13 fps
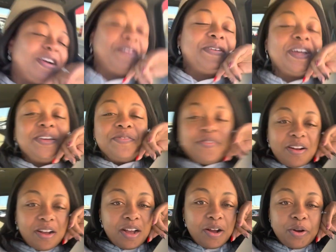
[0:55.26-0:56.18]
are waiting
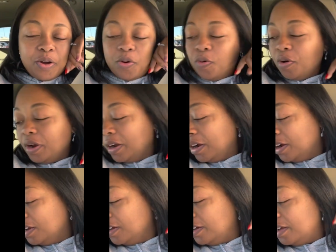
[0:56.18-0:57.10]
for our
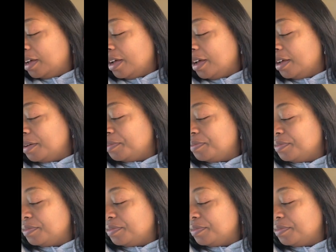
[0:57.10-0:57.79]
order. Um,